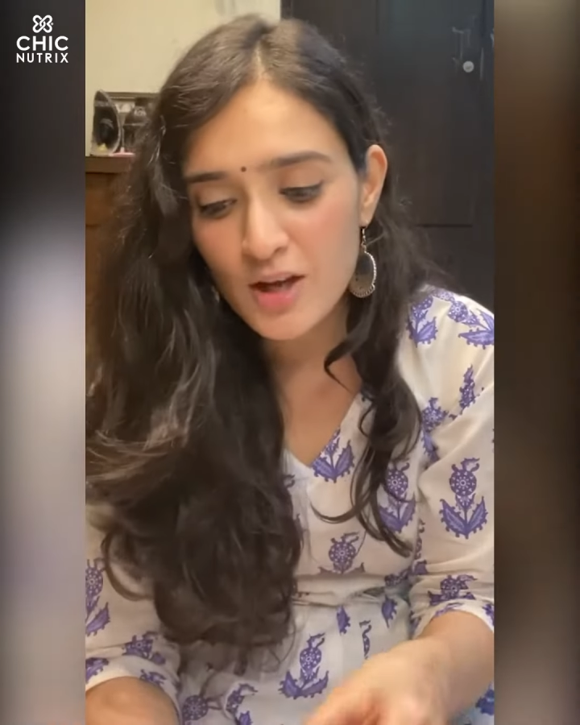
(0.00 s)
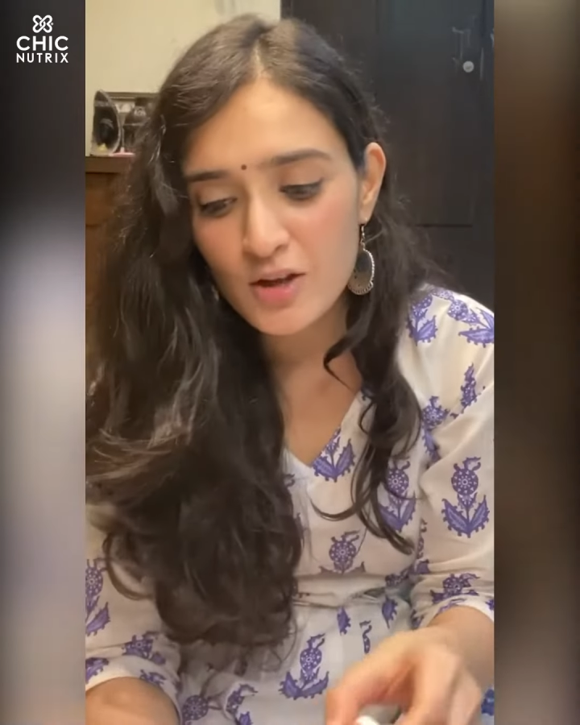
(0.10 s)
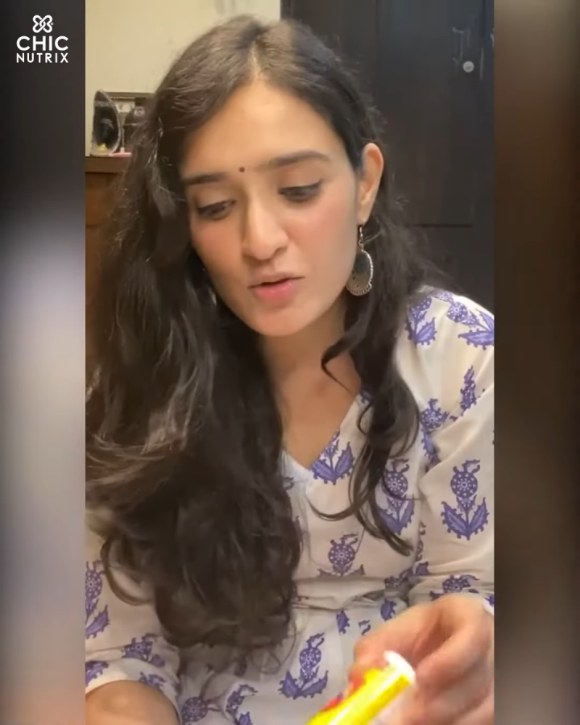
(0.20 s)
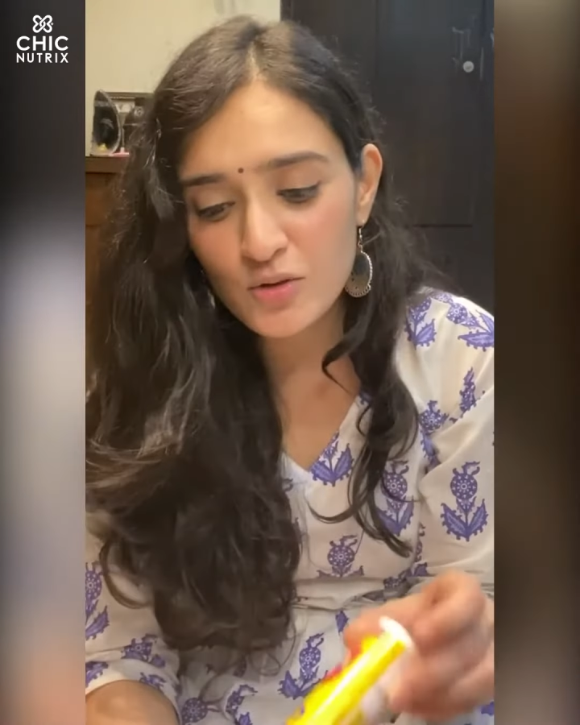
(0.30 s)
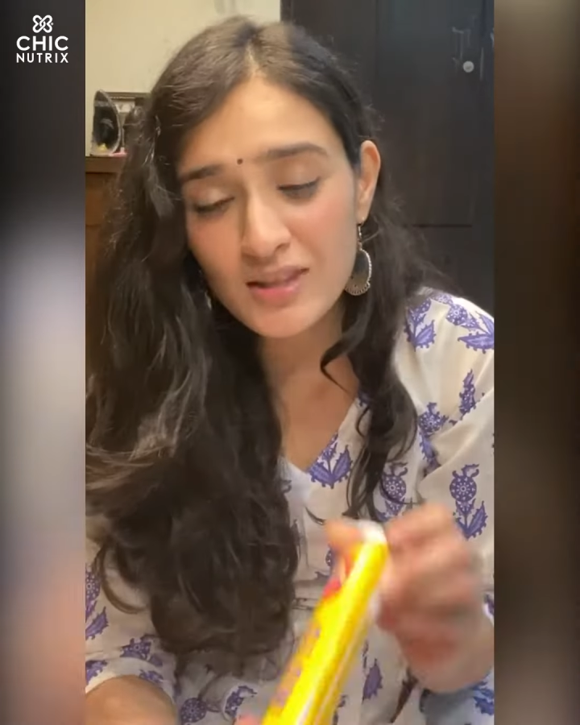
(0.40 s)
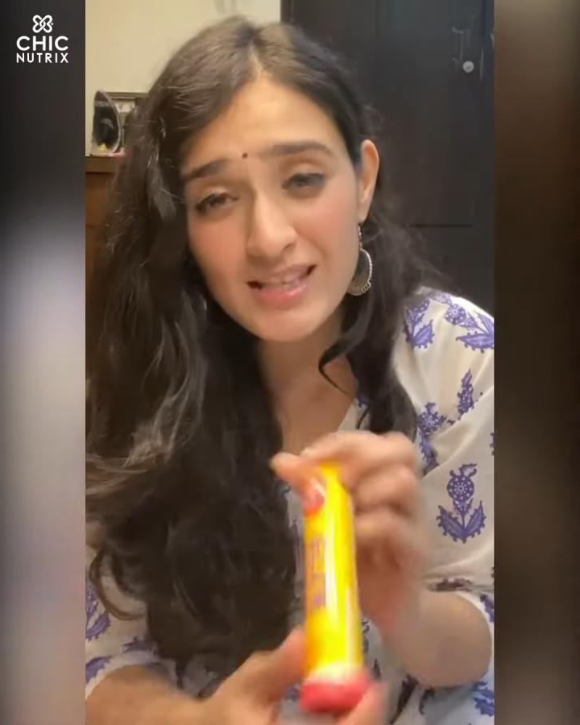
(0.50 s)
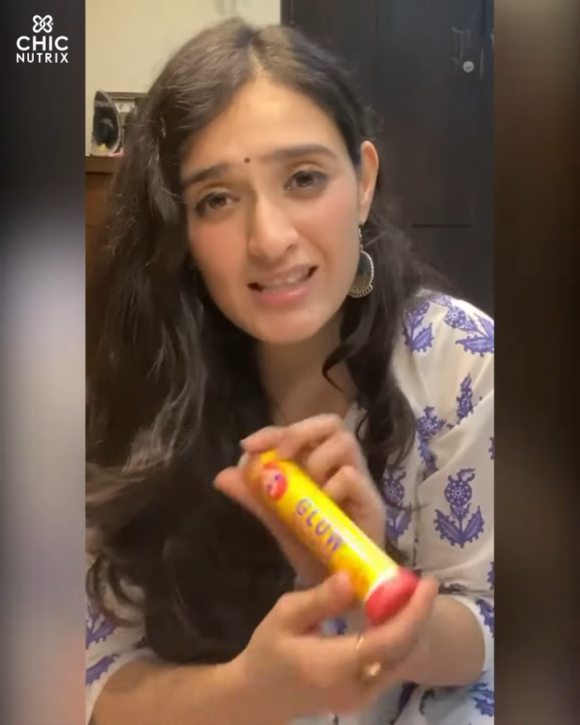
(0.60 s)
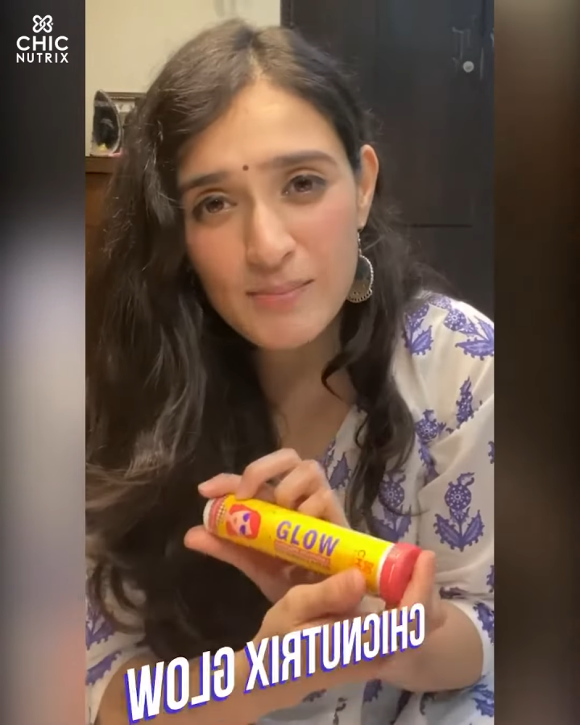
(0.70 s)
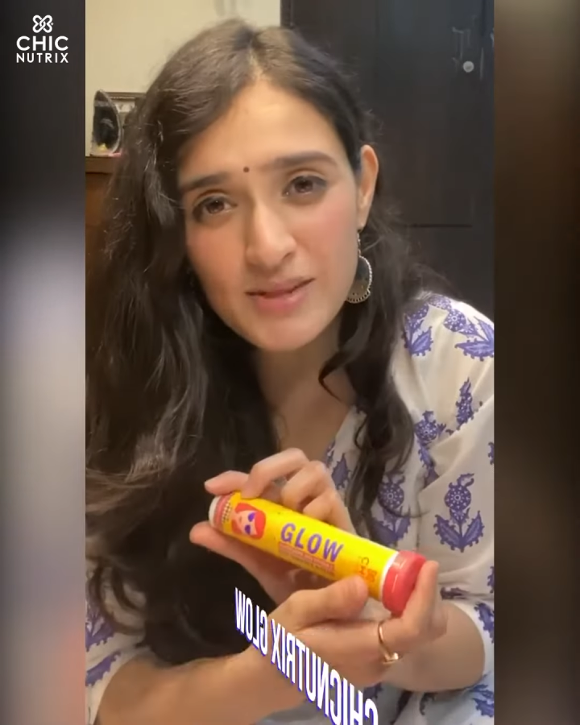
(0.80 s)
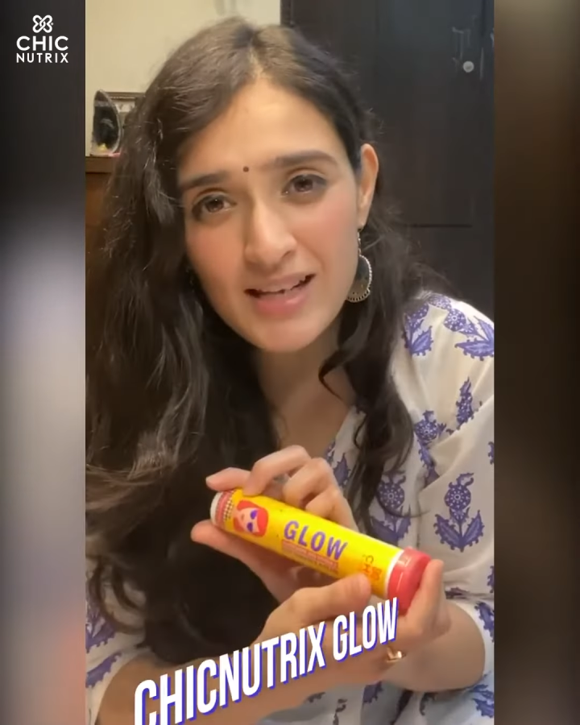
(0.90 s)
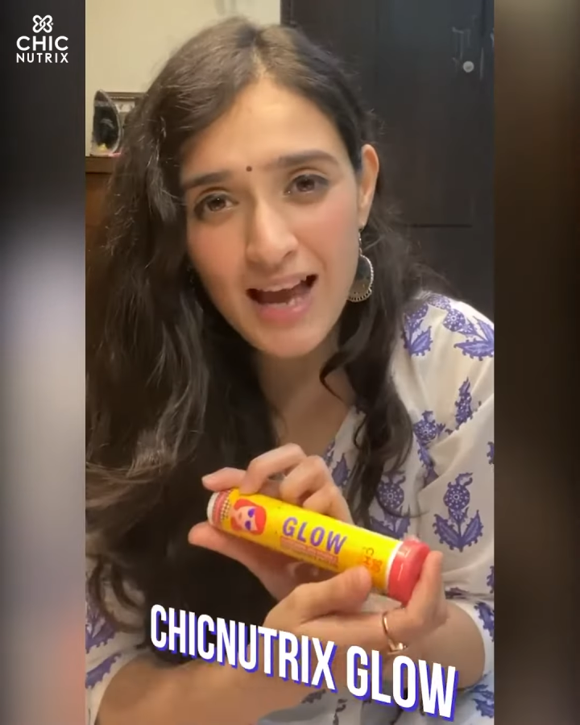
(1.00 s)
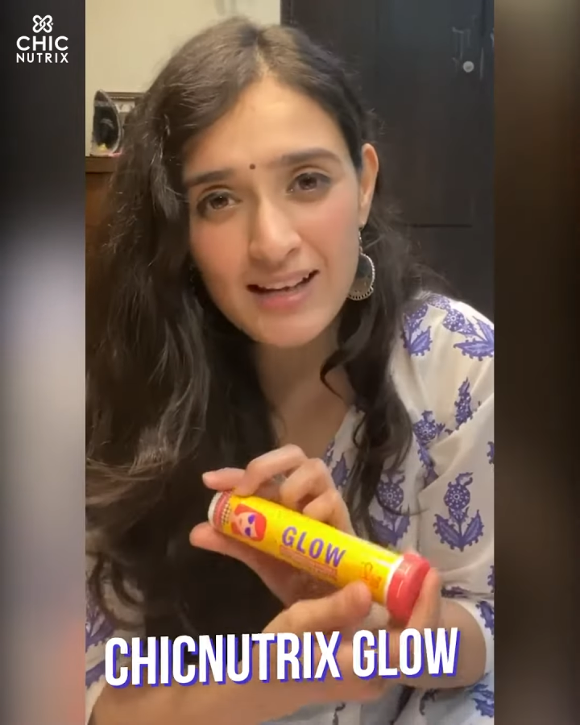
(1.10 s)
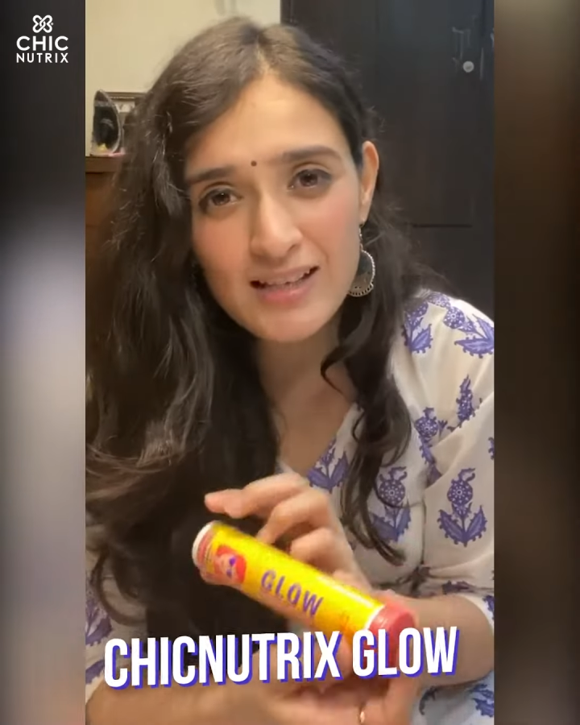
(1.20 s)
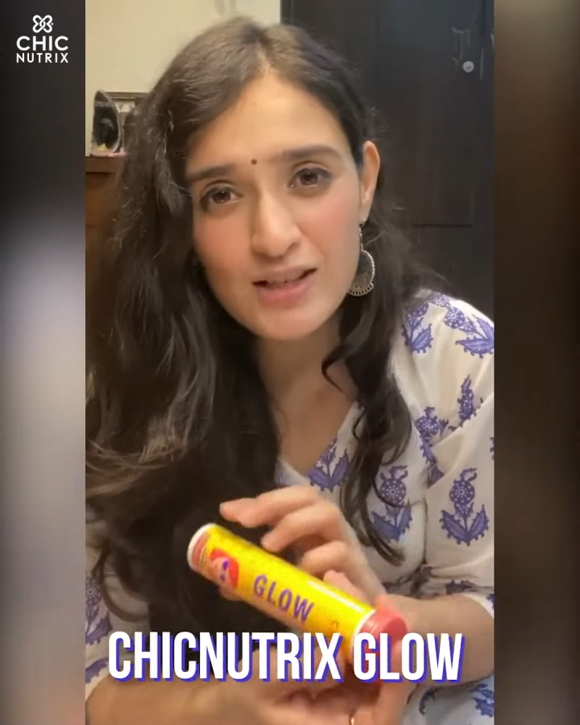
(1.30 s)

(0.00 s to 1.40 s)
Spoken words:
So this comes in handy.